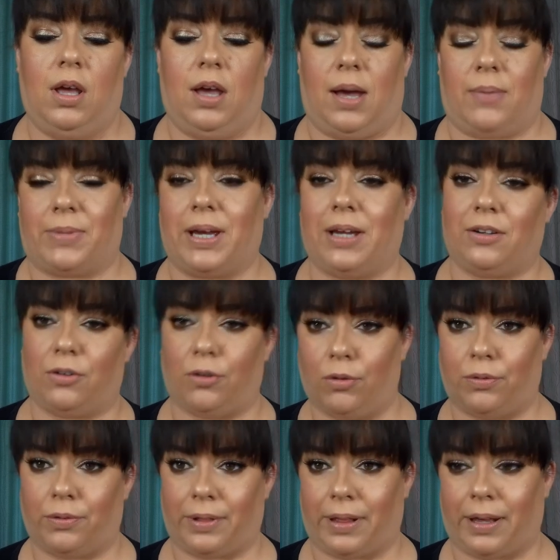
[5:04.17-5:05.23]
I'm kind of
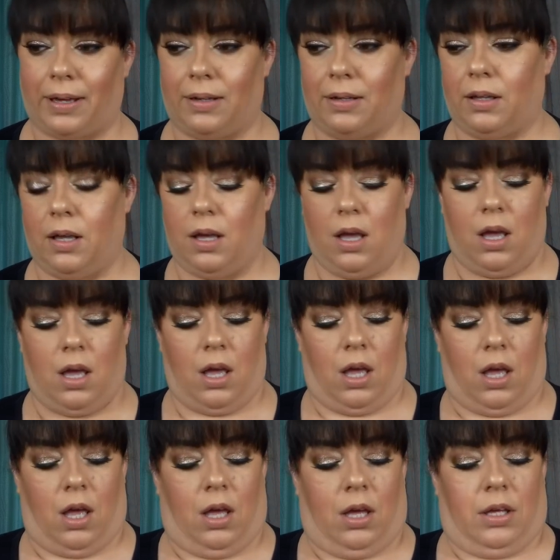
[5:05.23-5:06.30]
over that.
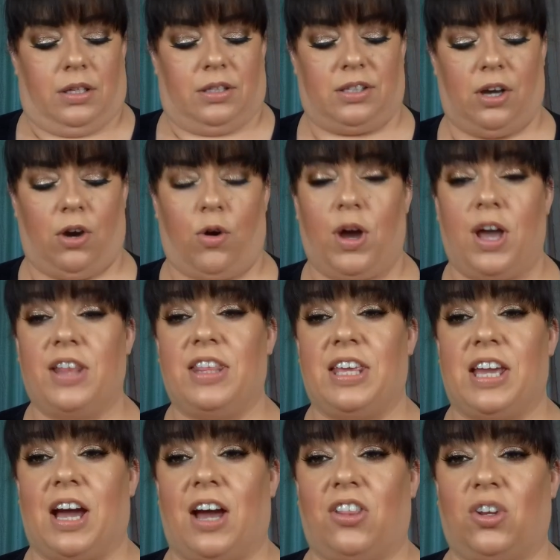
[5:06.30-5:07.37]
So
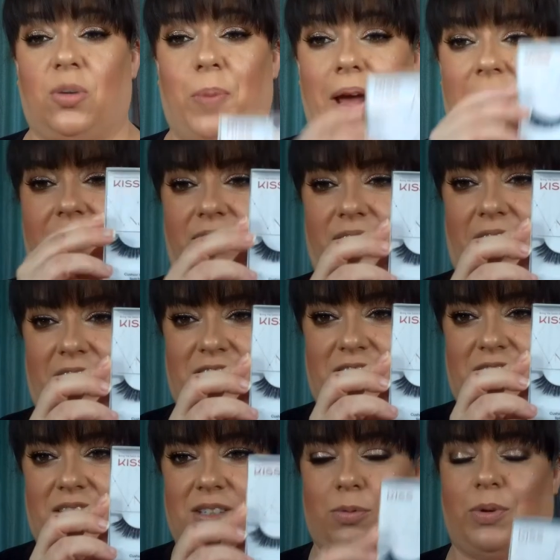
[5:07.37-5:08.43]
the other pair of
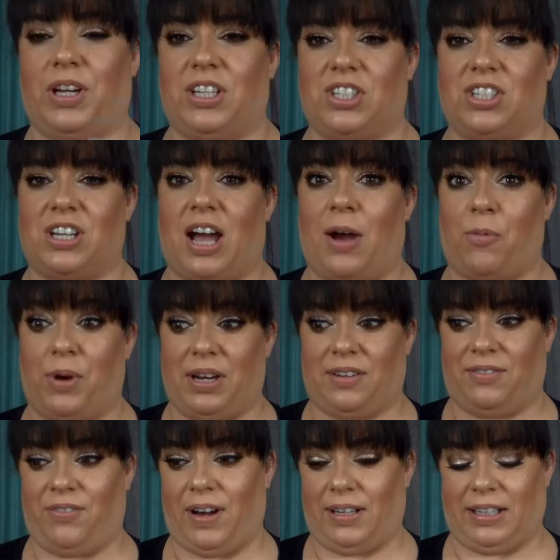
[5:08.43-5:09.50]
lashes, which I went
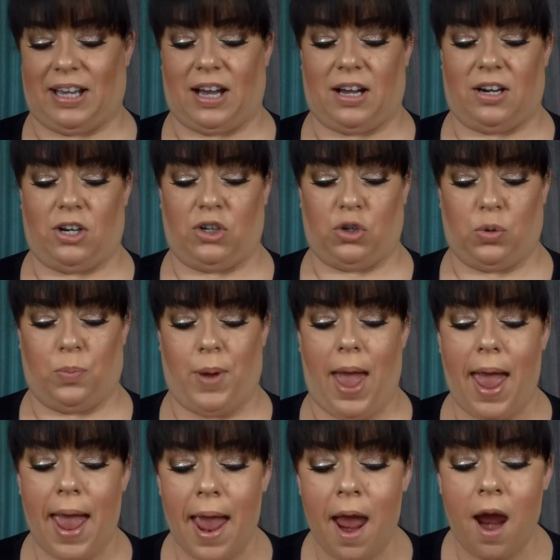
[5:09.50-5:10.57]
and finally got a new
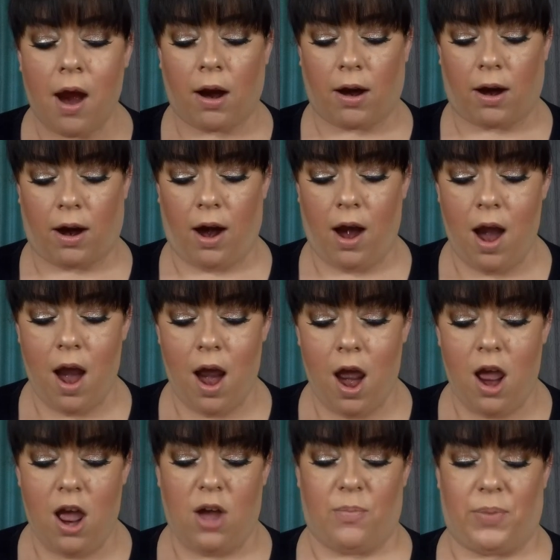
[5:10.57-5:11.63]
pair
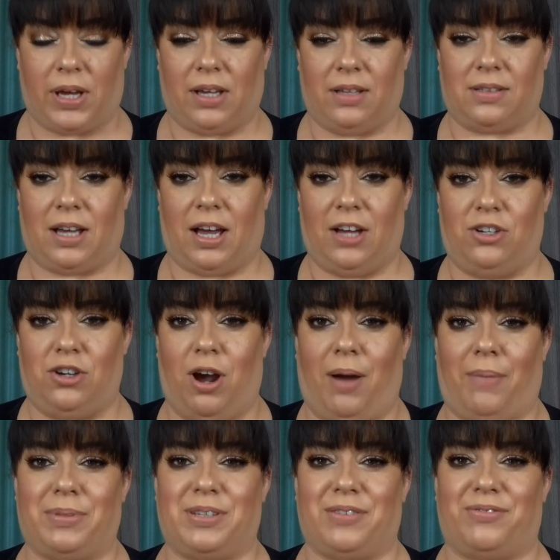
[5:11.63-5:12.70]
because I had
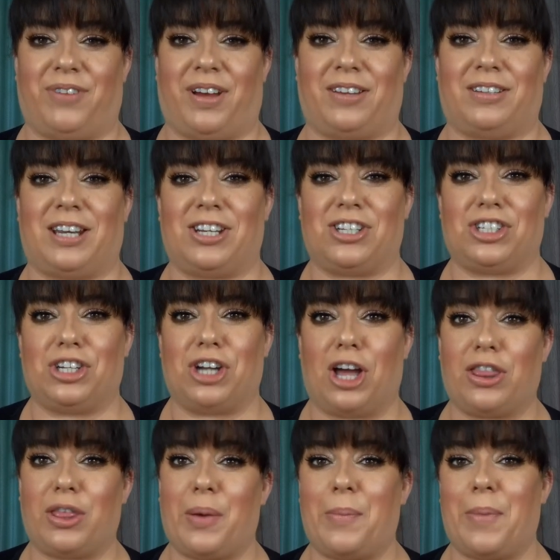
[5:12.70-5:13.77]
dropped some foundation
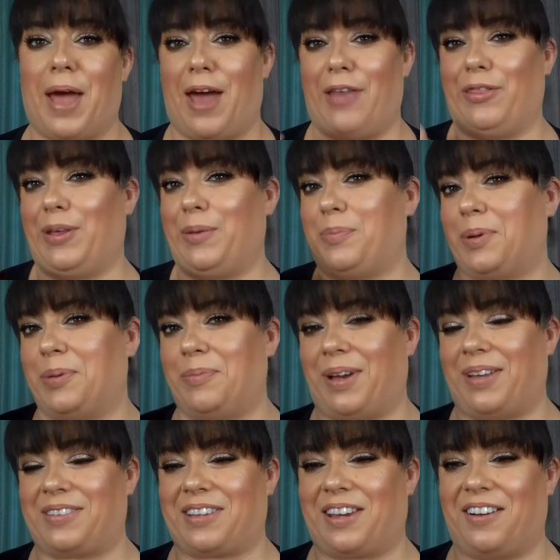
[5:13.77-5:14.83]
on them and then put
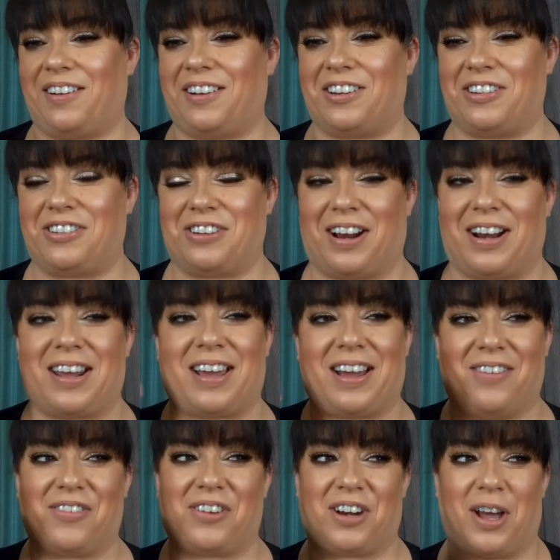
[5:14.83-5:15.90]
mascara to try to
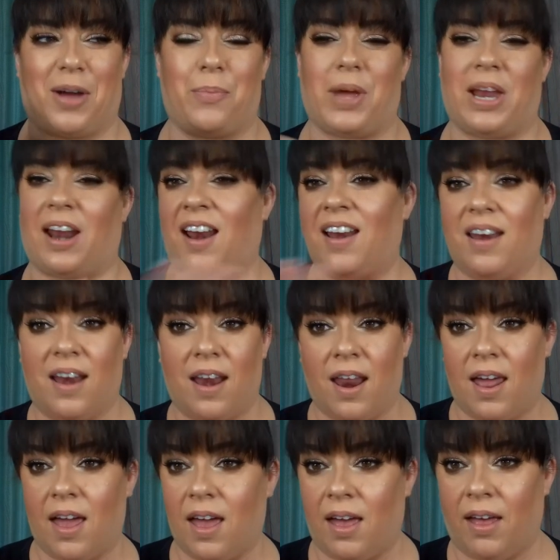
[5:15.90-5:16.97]
cover it up, and I
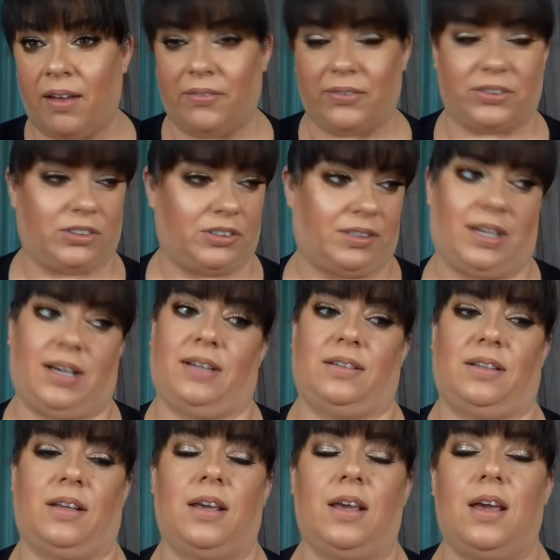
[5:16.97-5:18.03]
never do that.
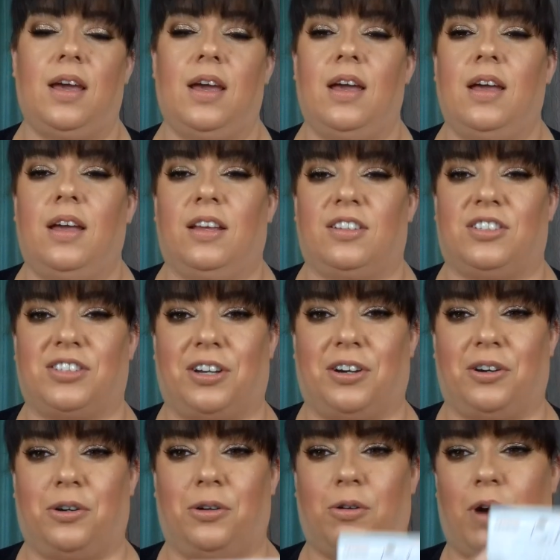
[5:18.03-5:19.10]

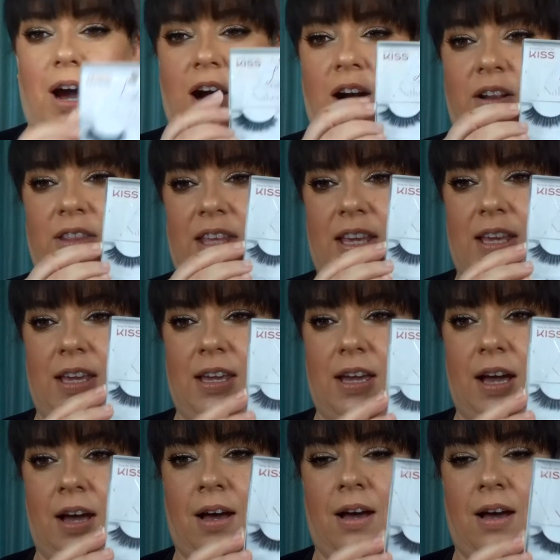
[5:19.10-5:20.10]
So are the,